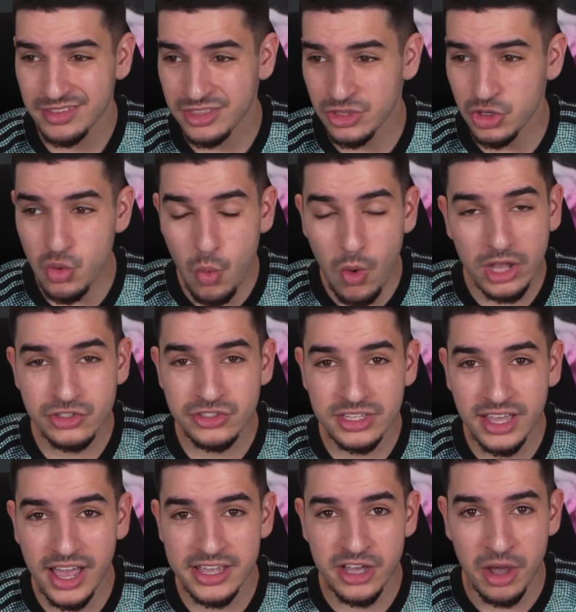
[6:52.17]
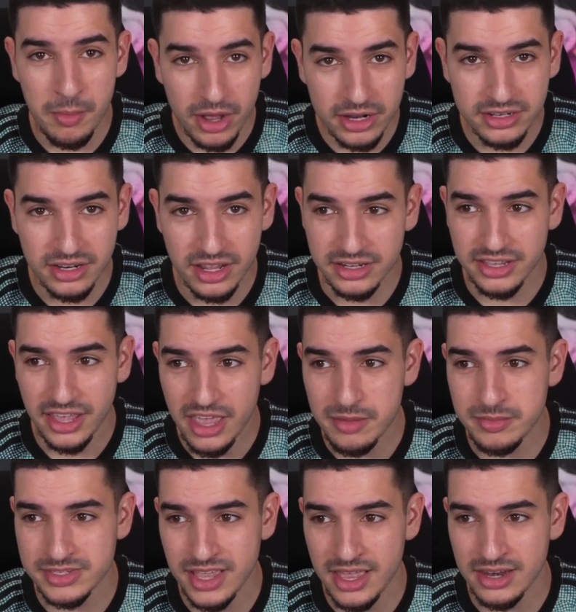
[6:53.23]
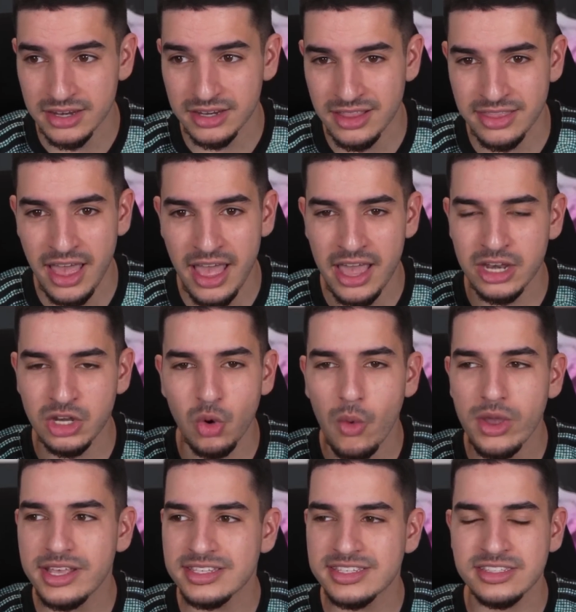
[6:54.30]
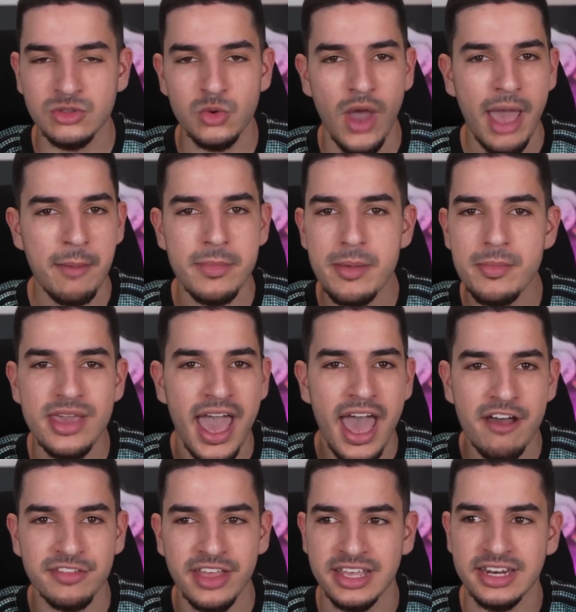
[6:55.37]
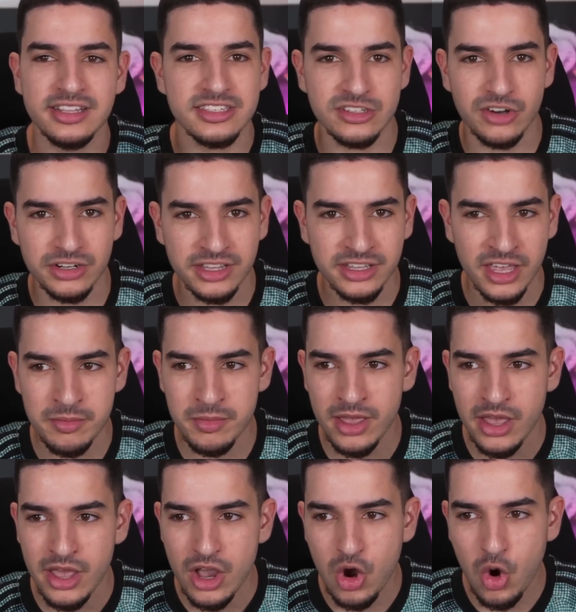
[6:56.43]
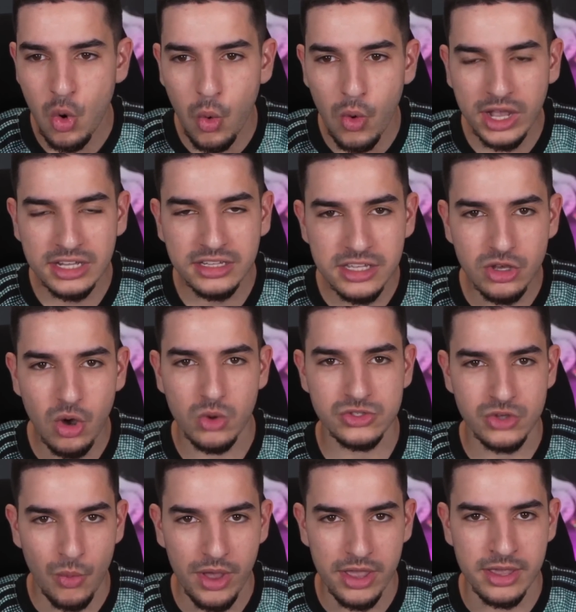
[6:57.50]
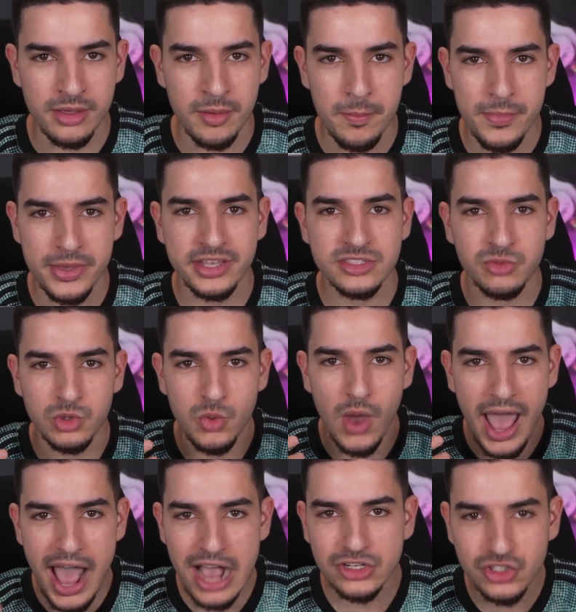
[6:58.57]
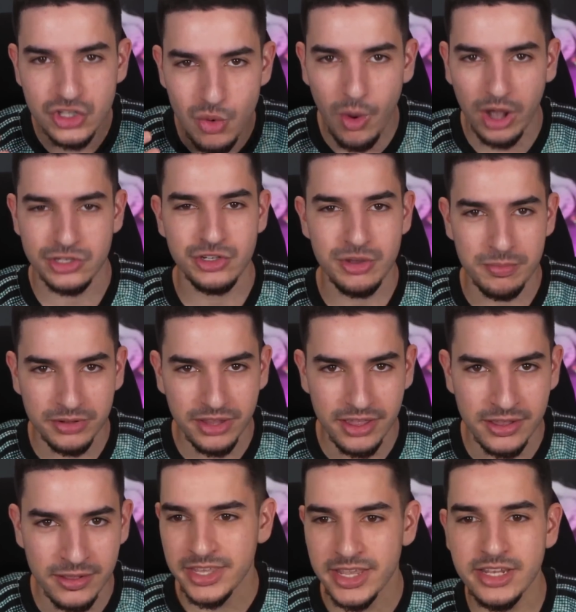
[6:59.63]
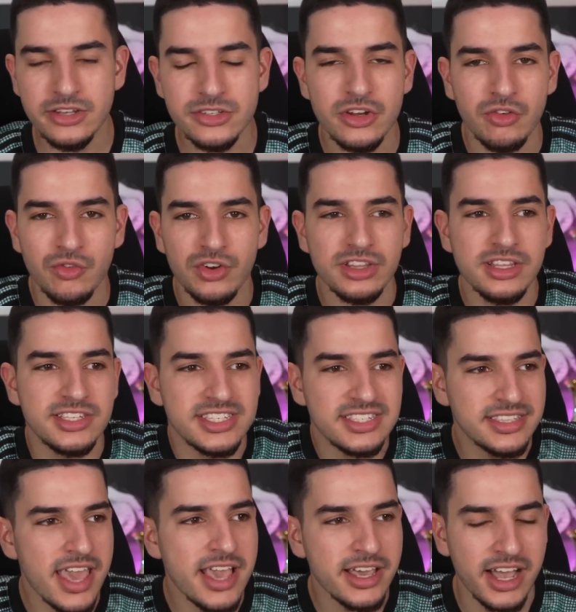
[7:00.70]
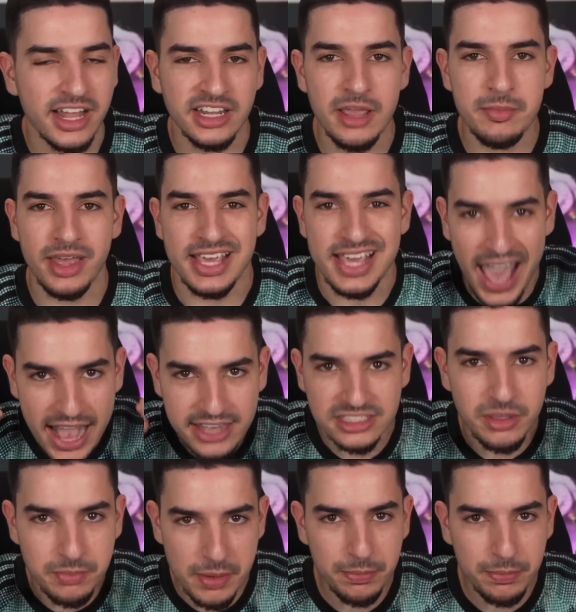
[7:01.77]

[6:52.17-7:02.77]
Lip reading: you watch the guy come on in games and that annoyance you maybe have that he didn't start the game quickly goes away, because when you actually watch him play, he doesn't really stake a claim that he has to be